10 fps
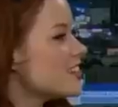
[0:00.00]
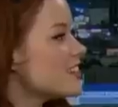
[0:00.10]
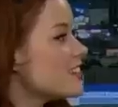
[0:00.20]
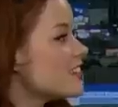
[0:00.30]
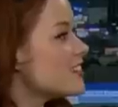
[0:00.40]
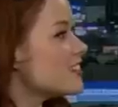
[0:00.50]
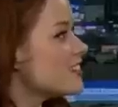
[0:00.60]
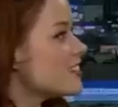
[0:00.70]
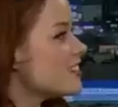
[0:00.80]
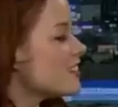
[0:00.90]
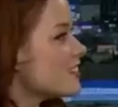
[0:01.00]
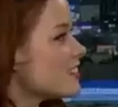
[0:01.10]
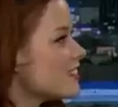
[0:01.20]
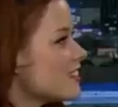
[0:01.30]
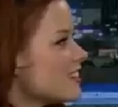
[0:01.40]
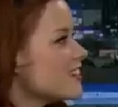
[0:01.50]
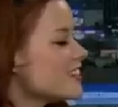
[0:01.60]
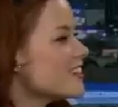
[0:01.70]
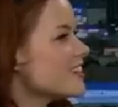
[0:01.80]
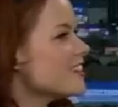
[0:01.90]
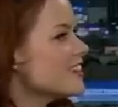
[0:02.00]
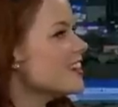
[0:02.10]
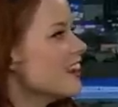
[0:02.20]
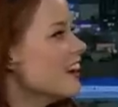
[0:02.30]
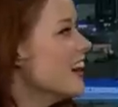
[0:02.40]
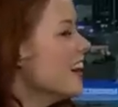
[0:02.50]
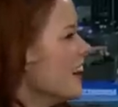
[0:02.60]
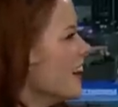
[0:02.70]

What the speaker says: The person shown says nothing.